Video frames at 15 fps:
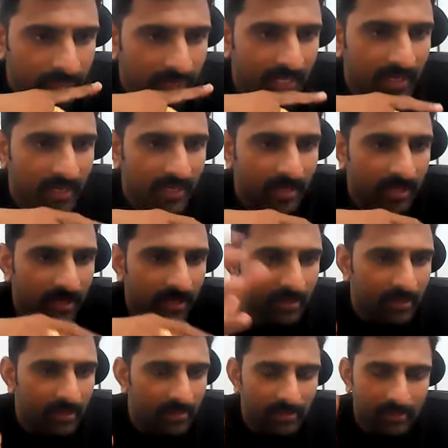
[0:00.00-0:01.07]
Then uh,
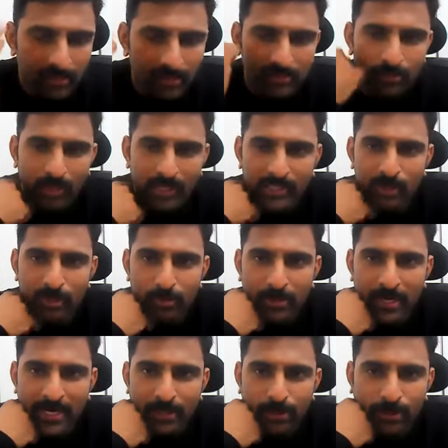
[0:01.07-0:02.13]
what is your
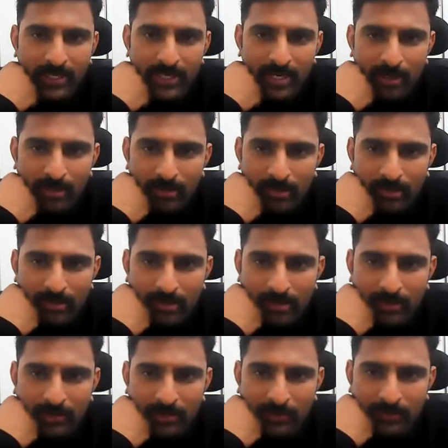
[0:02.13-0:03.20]
brain doing now?
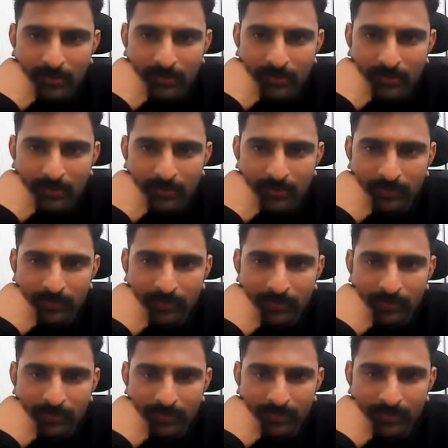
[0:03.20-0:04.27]
Thinking
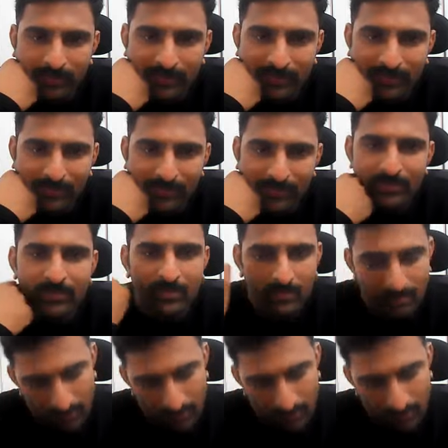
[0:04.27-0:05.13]
about bananas.